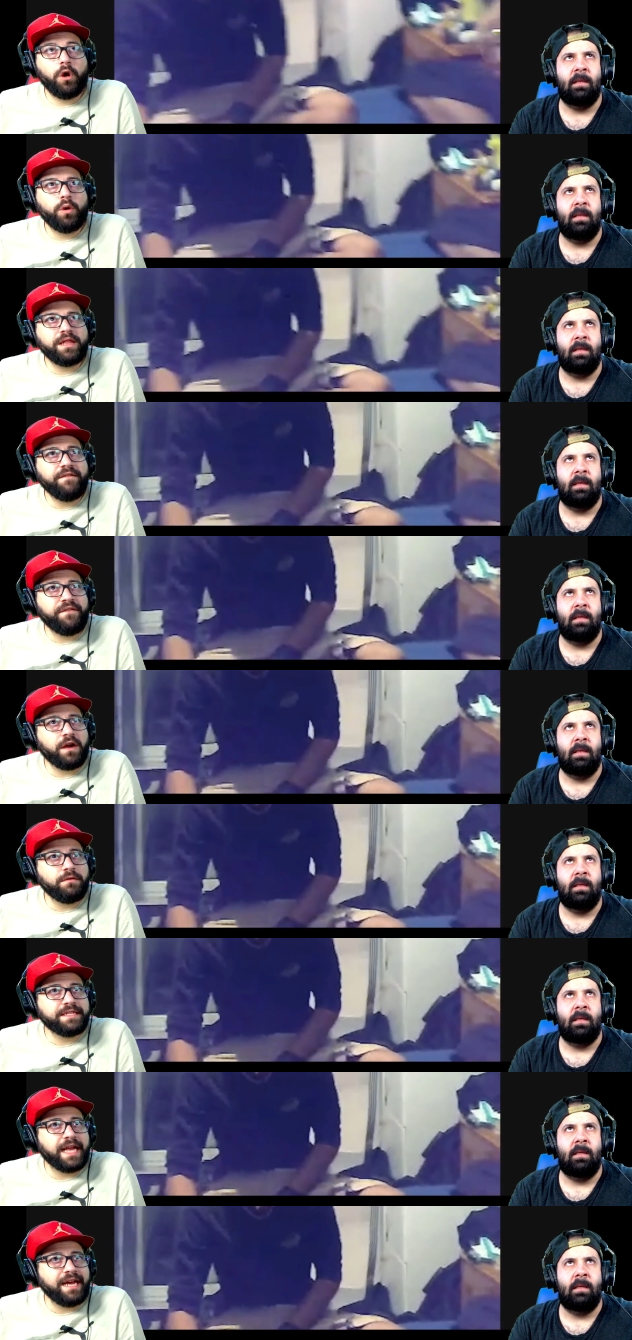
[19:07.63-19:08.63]
Speaker 1: what the
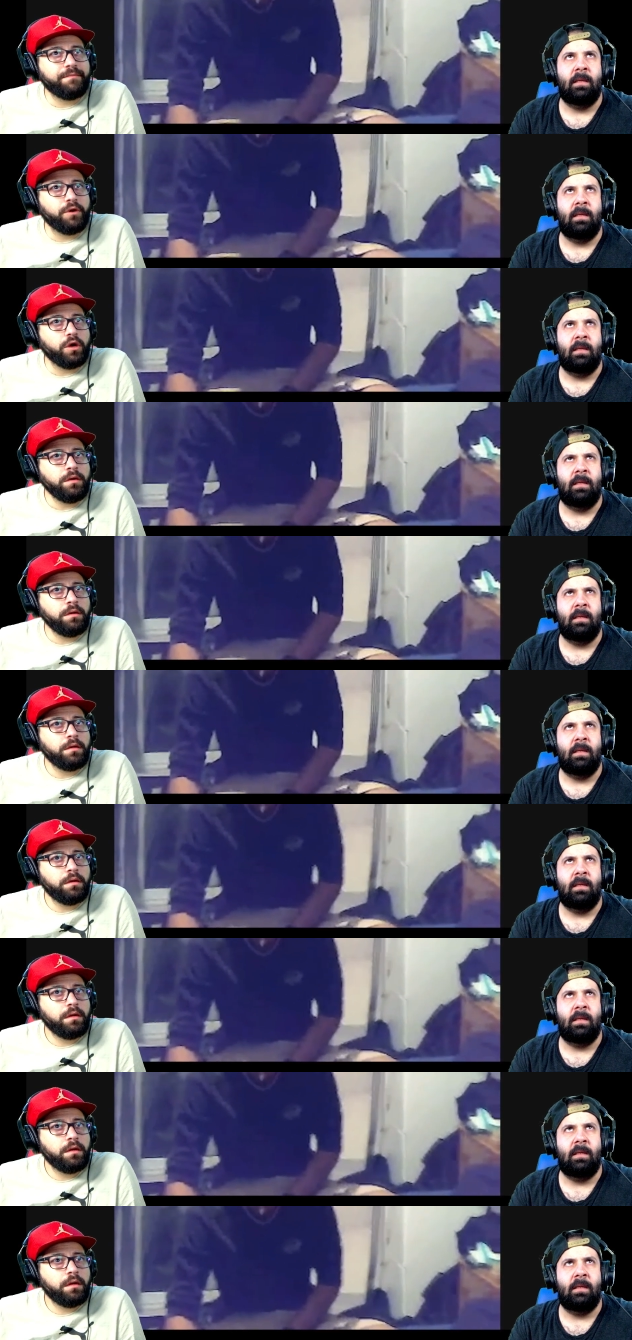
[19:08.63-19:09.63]
fuck was that, bro?
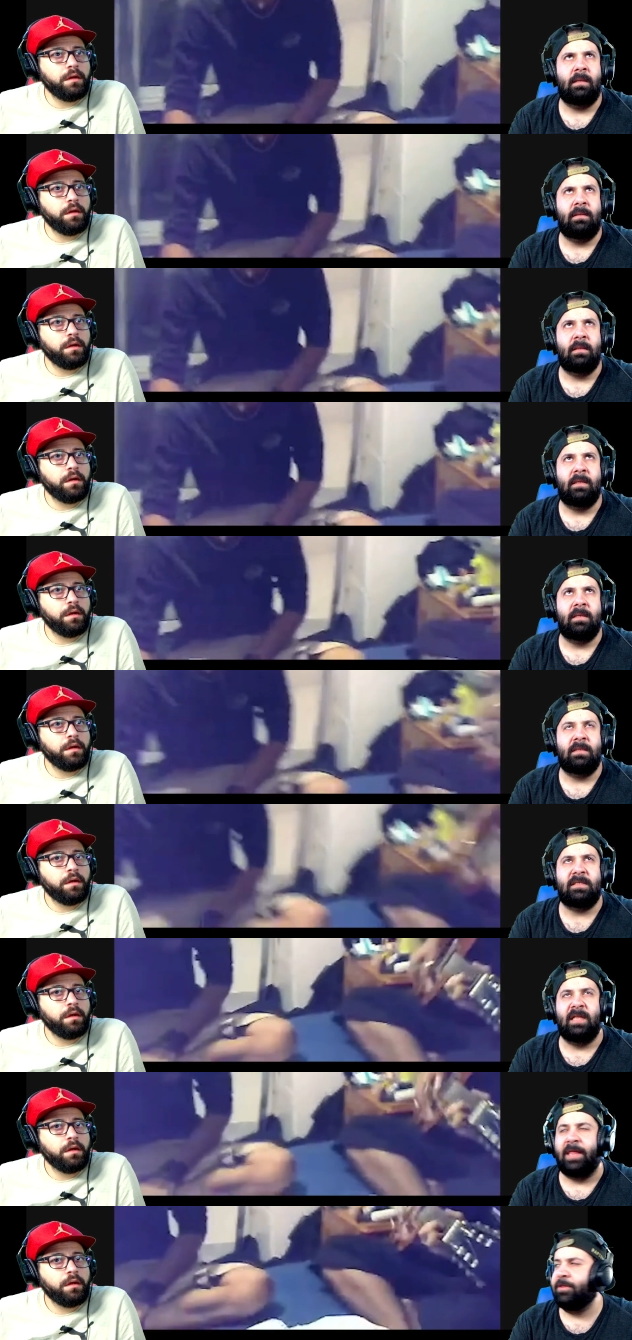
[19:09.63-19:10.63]

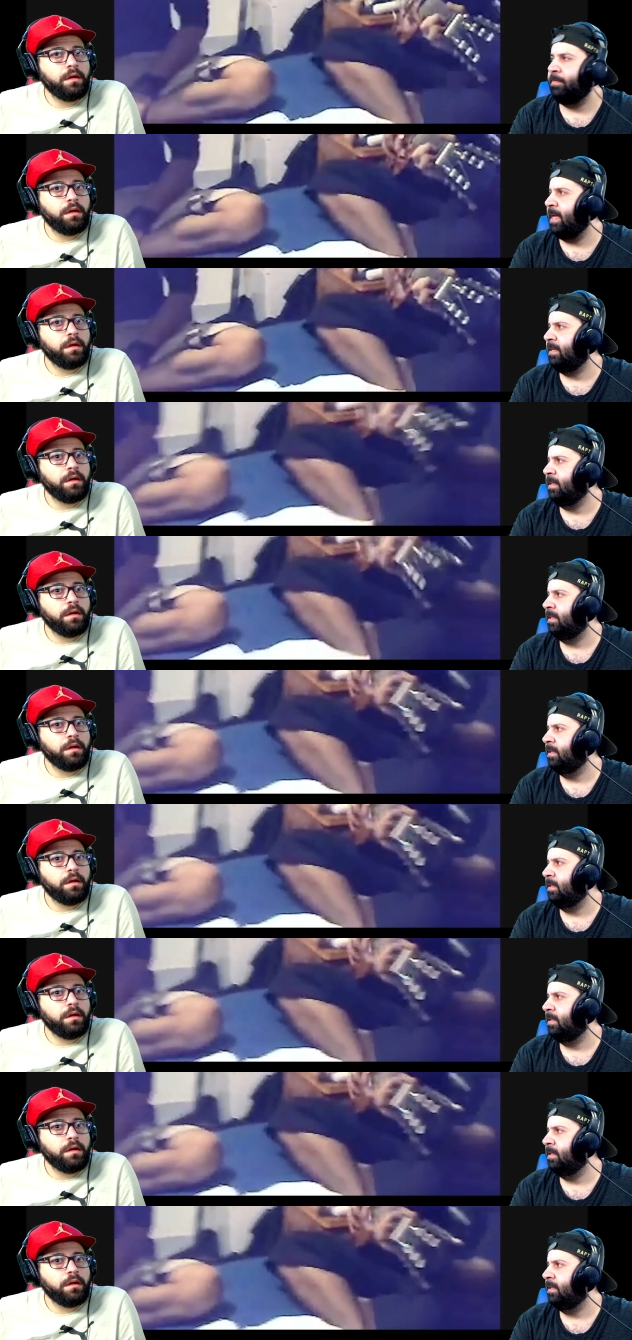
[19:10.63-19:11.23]
Speaker 2: Slenderman.